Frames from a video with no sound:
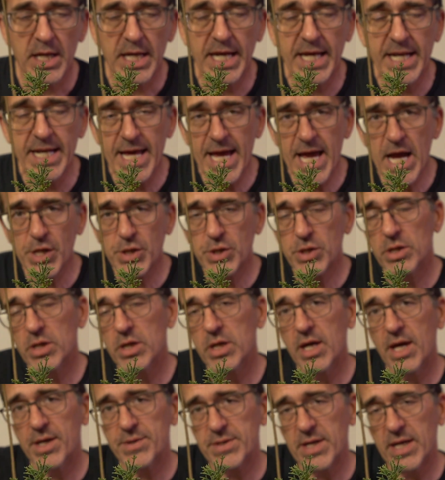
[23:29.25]
And
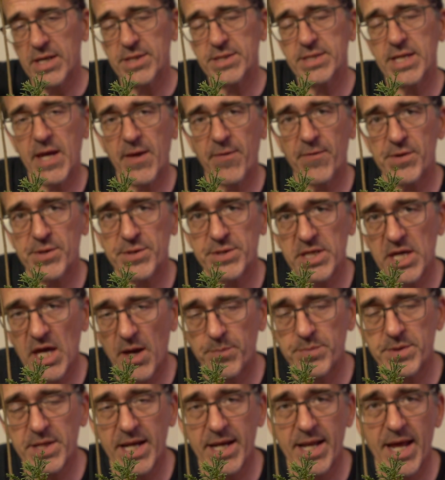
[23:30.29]
actually, as I say this, the
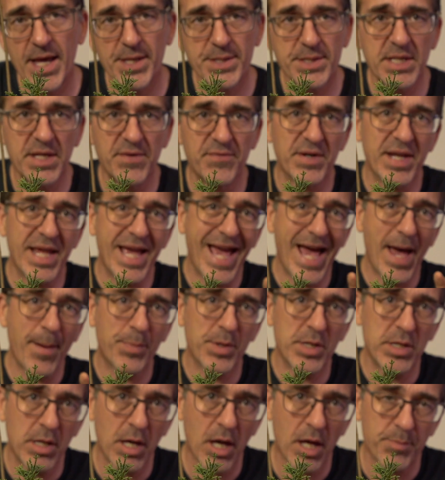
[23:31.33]
update hasn't even
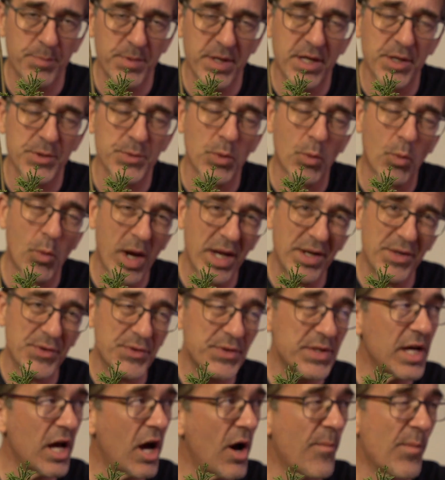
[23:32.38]
happened yet because we're waiting to
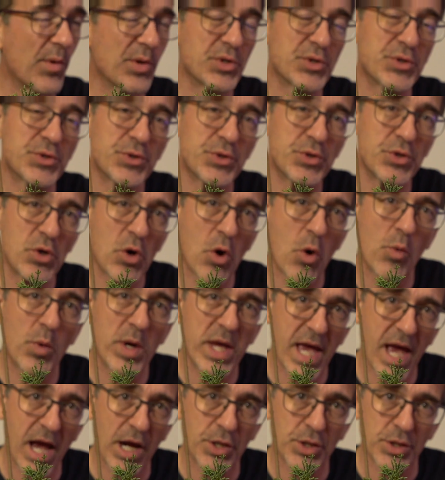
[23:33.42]
see how much snow
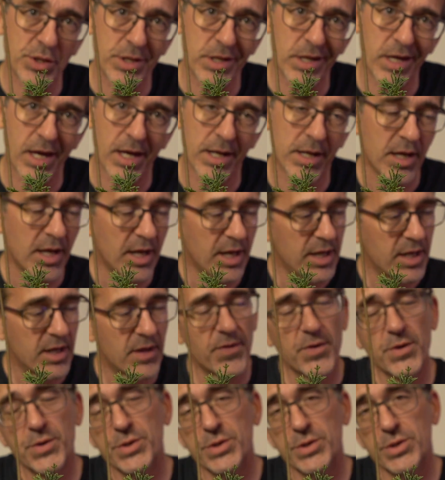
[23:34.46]
we actually get.
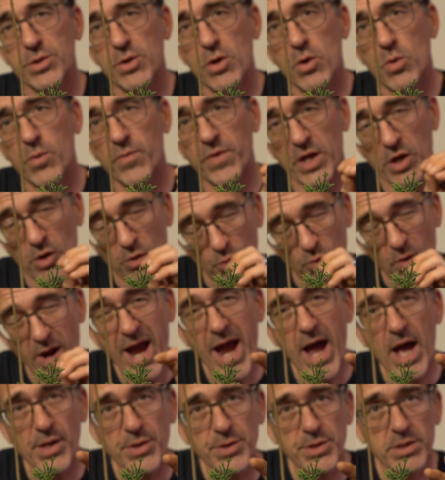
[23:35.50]
The snow, the
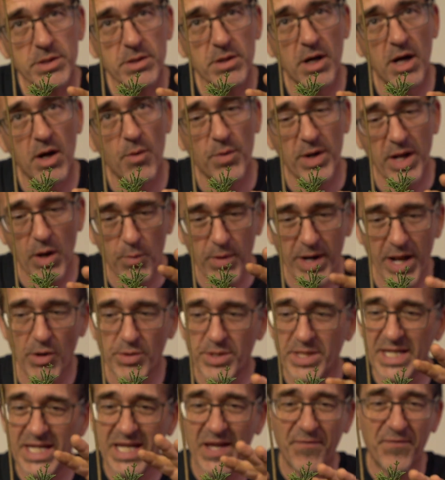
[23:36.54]
grass, when I went
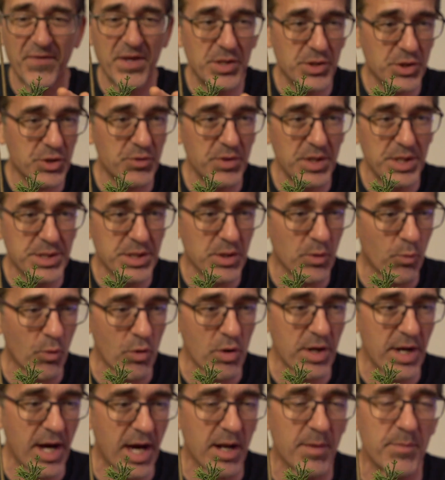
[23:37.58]
out to get these trees to
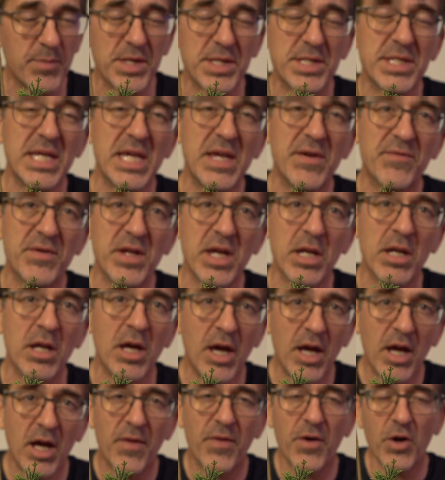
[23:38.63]
work on them this evening,
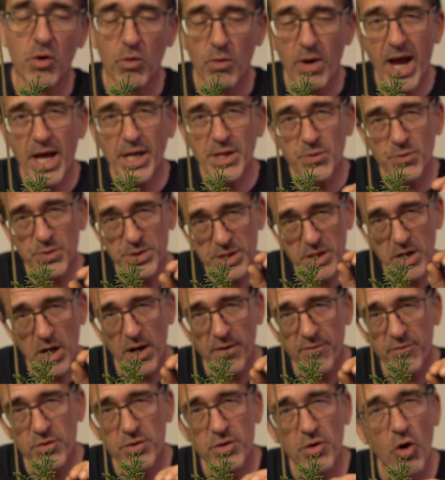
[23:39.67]
the grass was
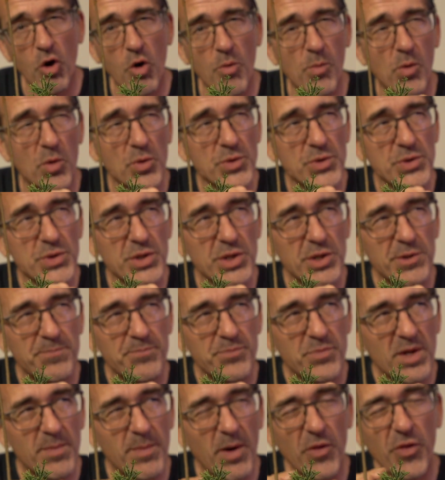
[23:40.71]
covered almost
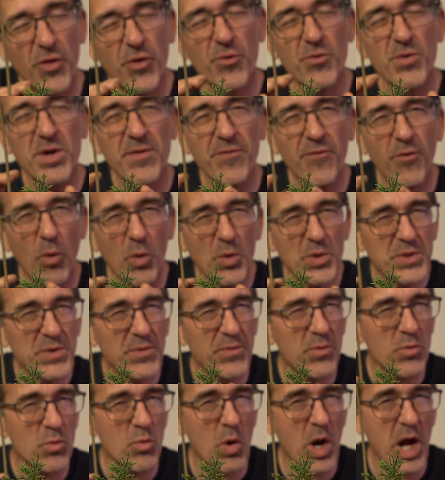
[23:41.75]
about 3/4
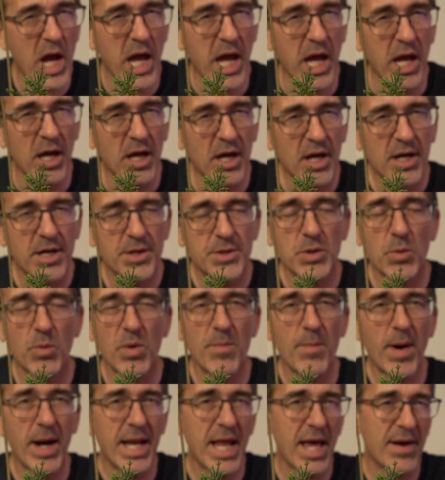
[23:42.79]
of the way. So
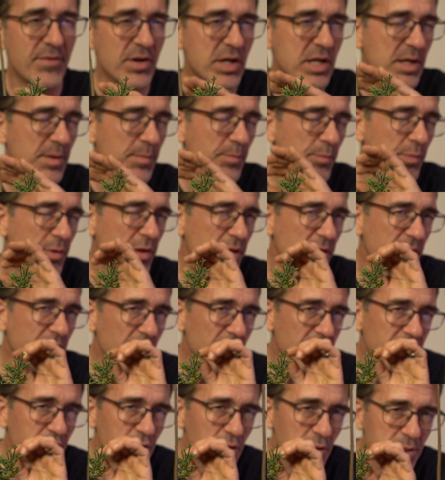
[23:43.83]
we might have a
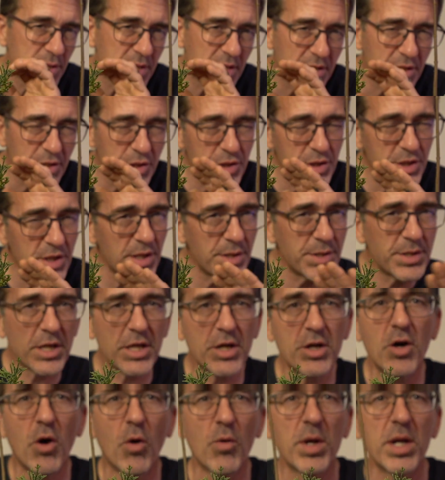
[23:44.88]
complete, just a
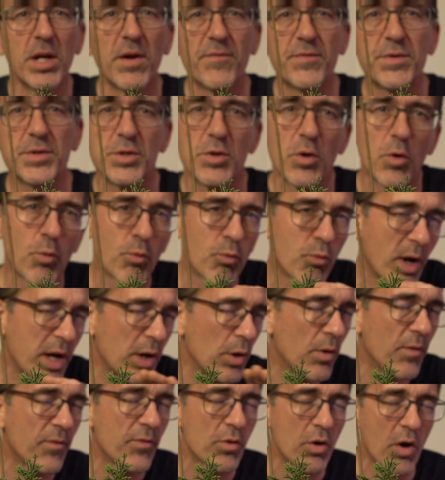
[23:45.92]
coating of snow
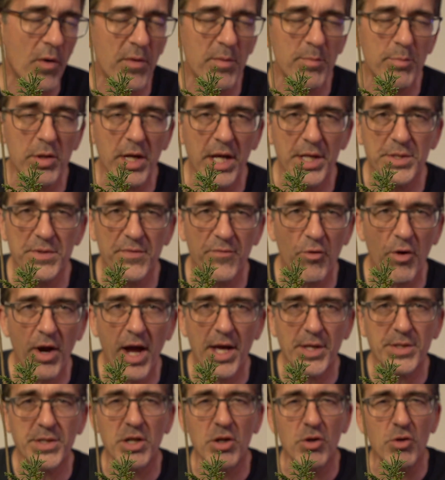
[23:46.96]
right over all the blades of
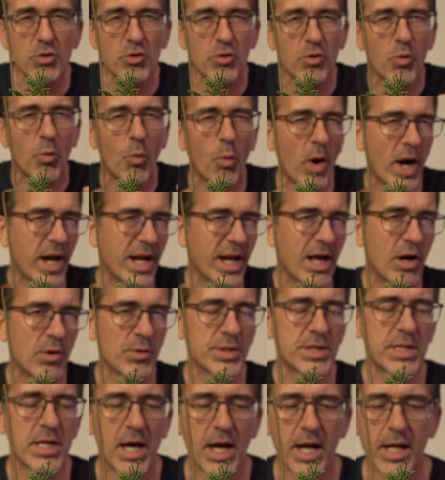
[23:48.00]
grass. It'll look white
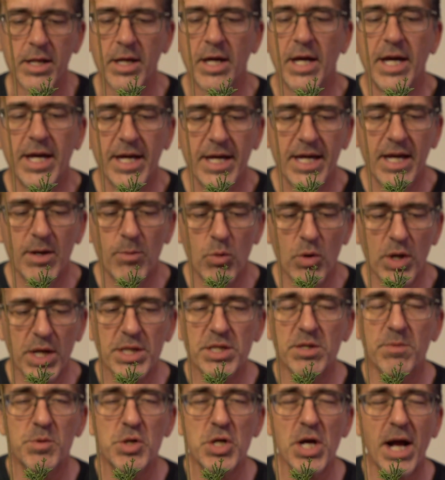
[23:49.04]
outside, and we'll get
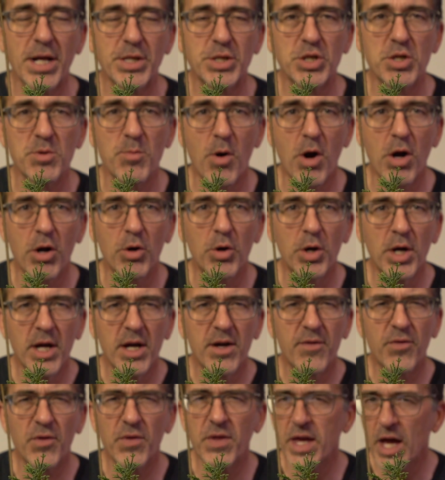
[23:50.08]
some shots tomorrow
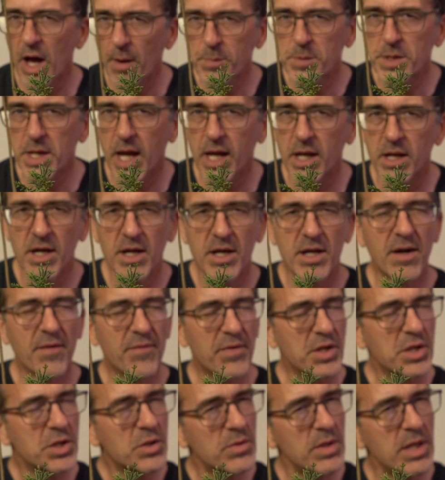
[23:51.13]
for the update of
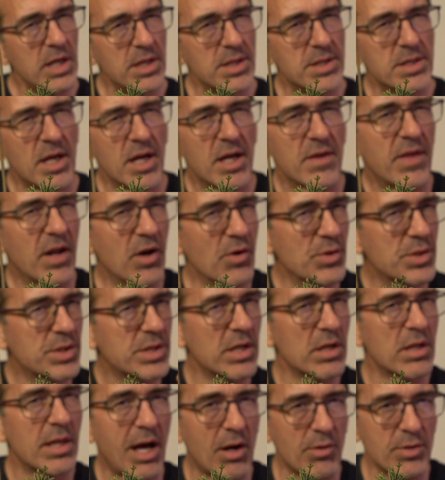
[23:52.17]
the trees that are
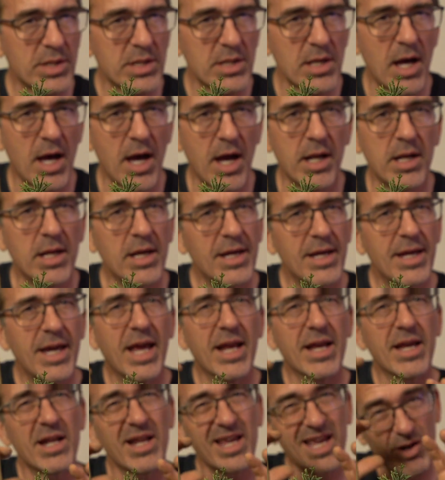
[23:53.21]
still outside
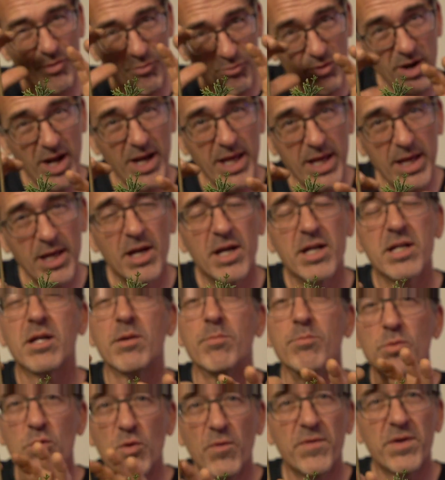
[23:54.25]
and gonna get ready to
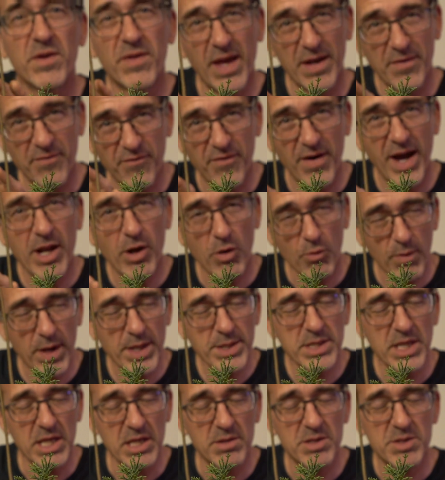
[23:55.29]
move to that final
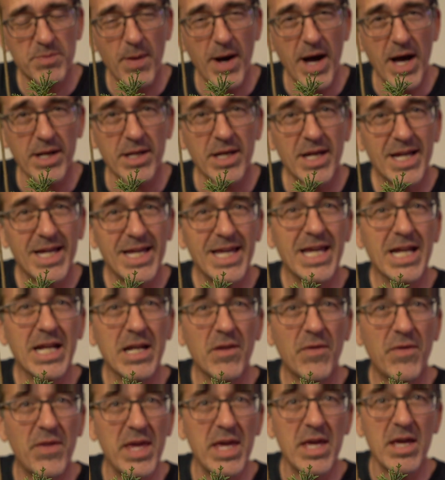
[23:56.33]
resting spot
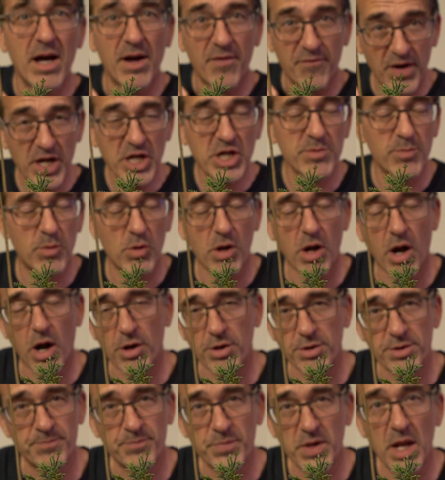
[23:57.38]
in the vegetable
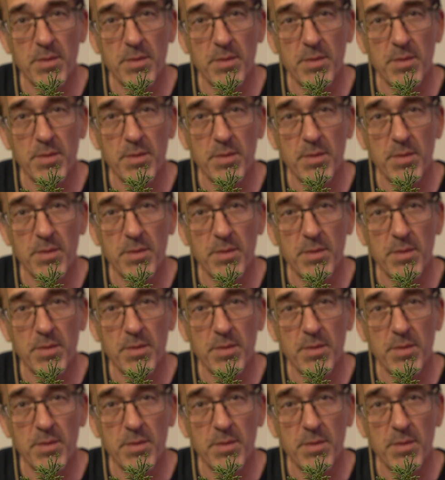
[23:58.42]
garden.